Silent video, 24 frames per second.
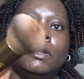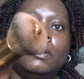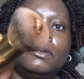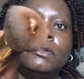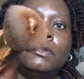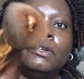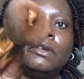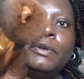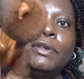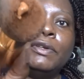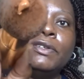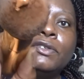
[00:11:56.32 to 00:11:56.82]

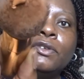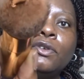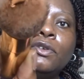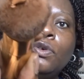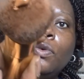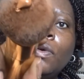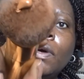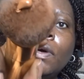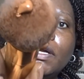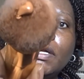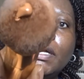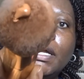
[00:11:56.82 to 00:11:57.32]
So it's
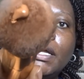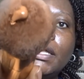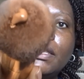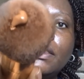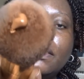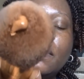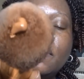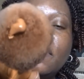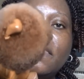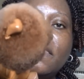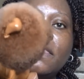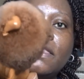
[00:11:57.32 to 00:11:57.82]
quite a
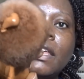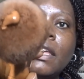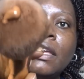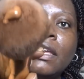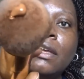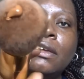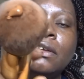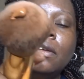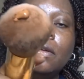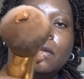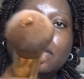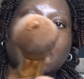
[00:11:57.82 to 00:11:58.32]

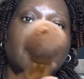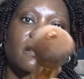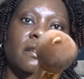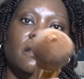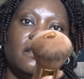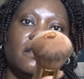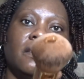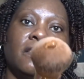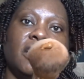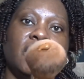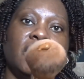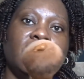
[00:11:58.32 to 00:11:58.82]
thick
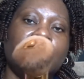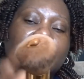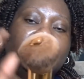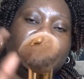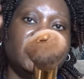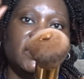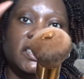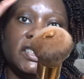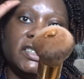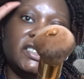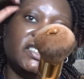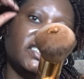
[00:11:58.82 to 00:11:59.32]

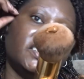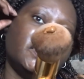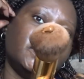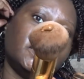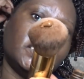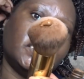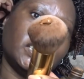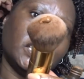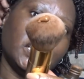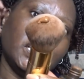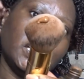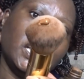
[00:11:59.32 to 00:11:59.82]

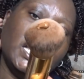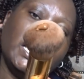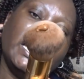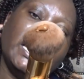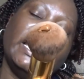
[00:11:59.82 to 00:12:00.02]
consistency.